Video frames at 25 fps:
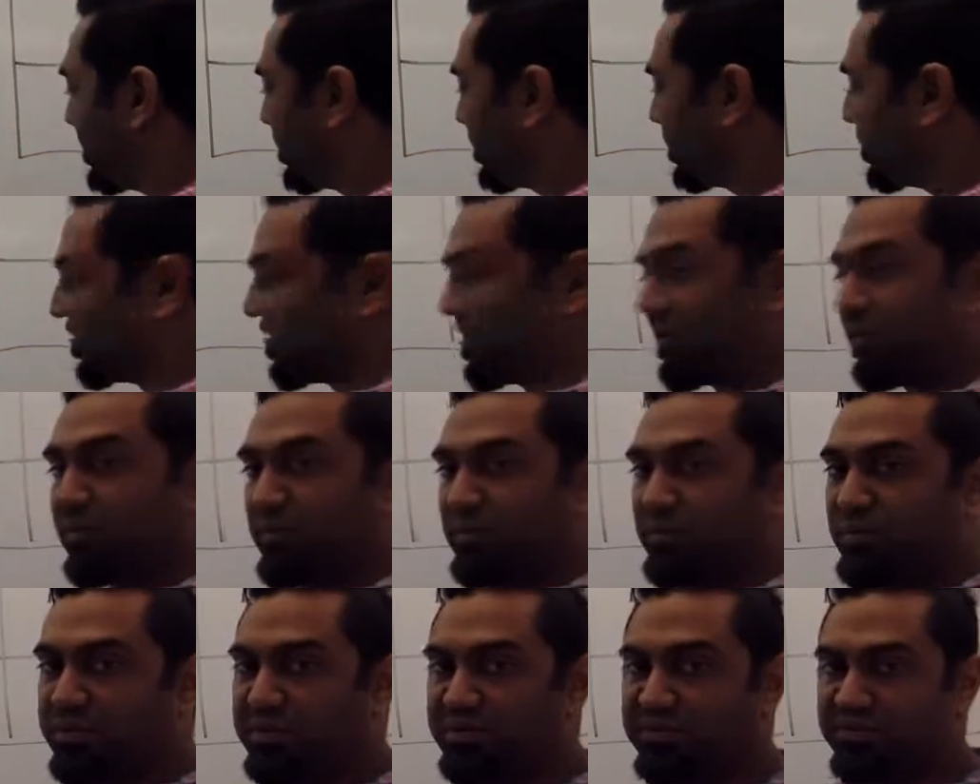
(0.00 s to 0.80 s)
so
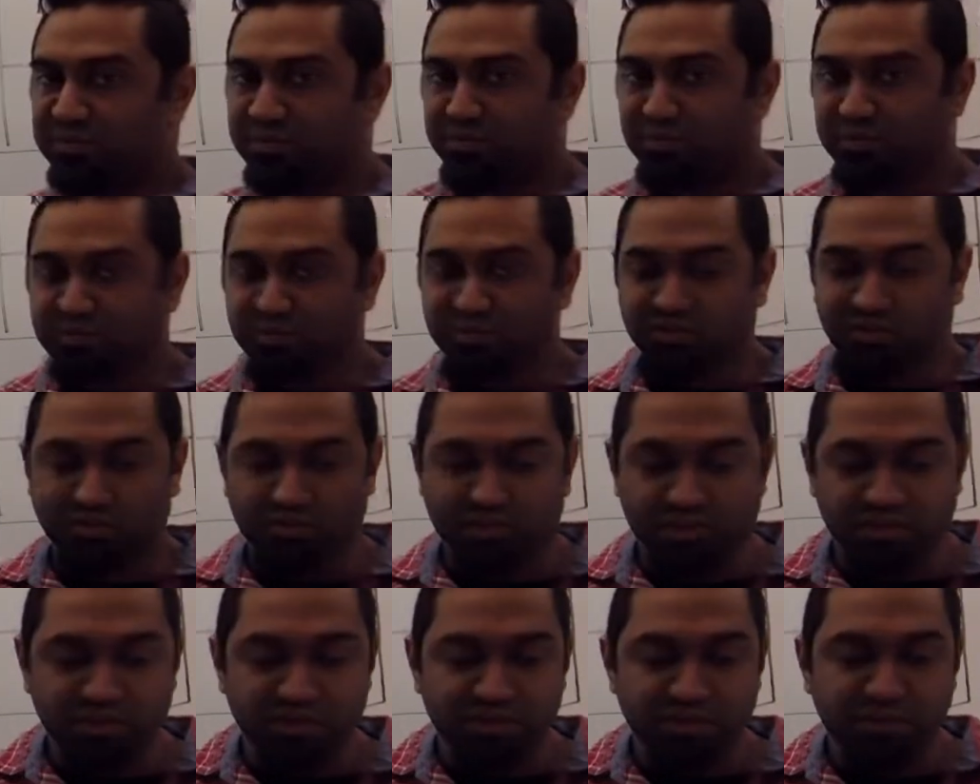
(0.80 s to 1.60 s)
that we see what's
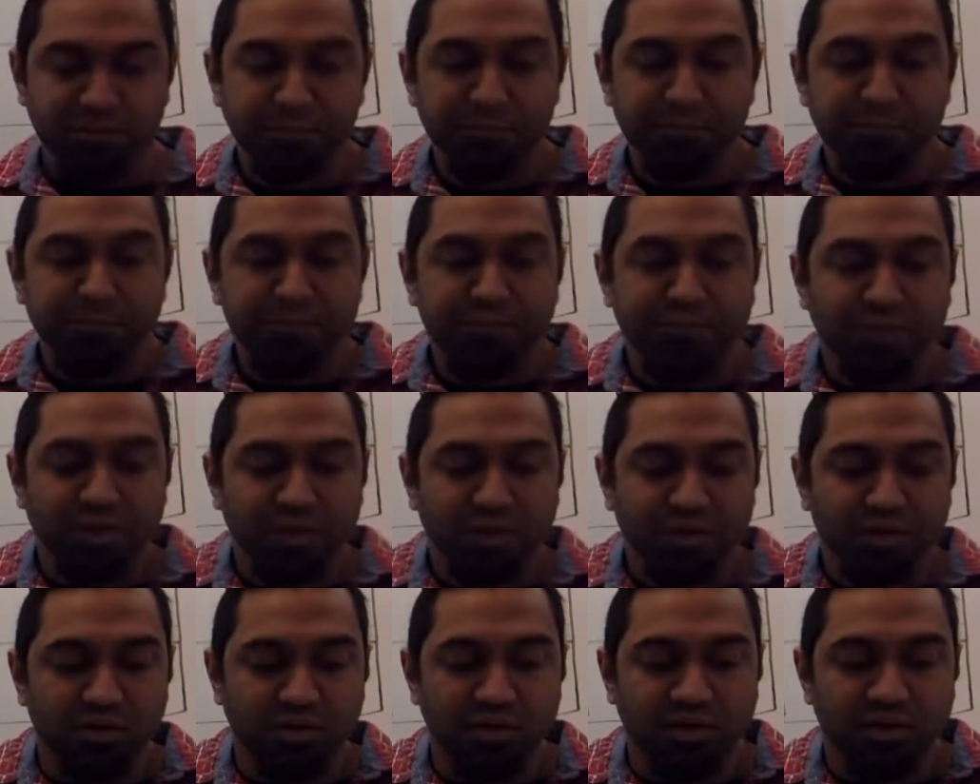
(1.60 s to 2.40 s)
going on.
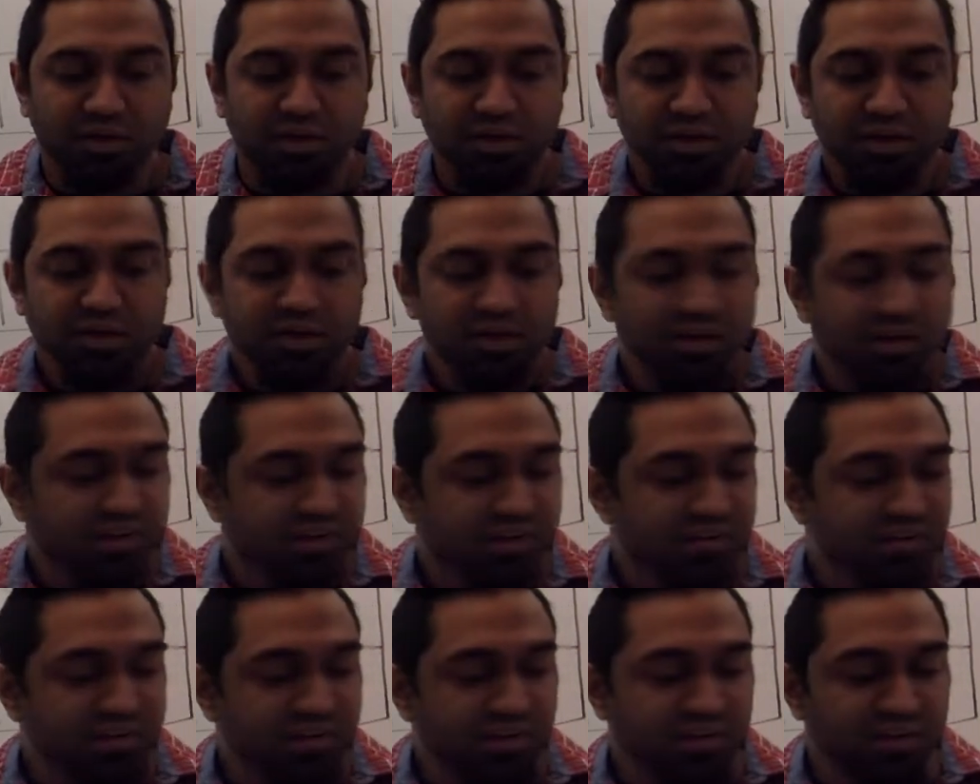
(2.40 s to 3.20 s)
Okay,
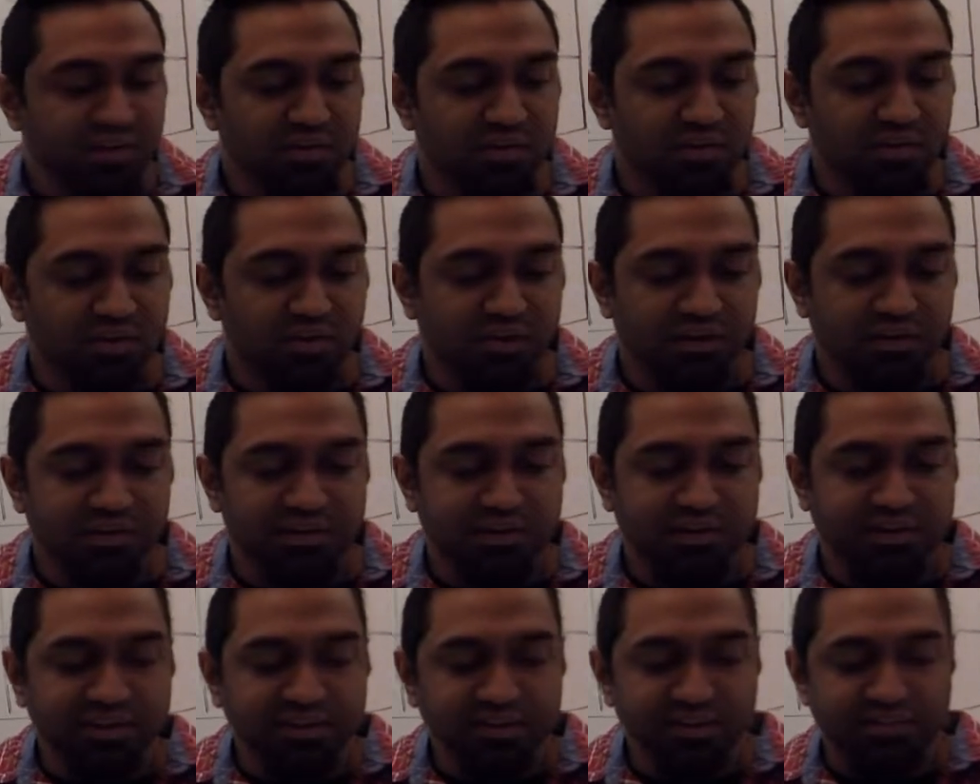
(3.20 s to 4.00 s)
so now on
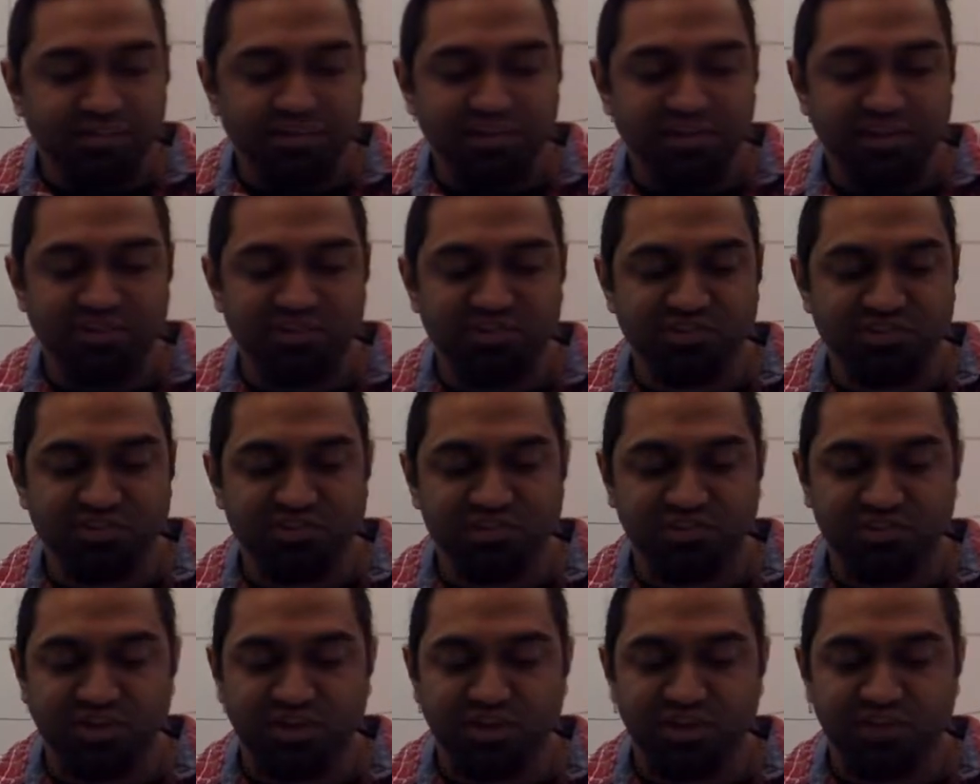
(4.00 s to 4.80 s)
the other page that
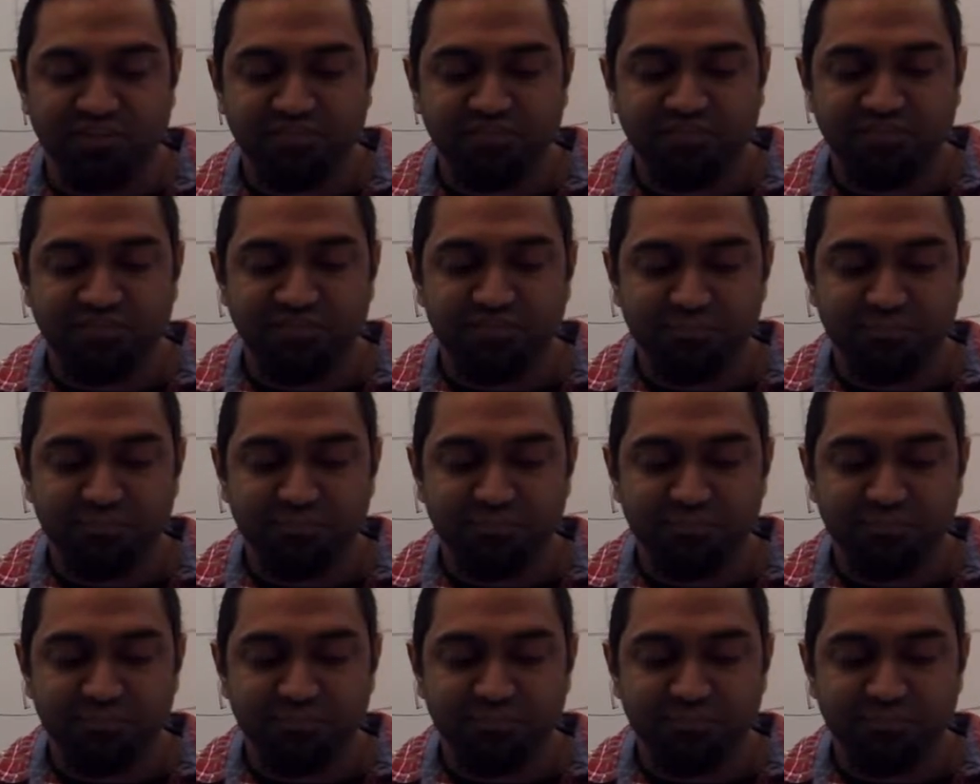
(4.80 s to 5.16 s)
you have,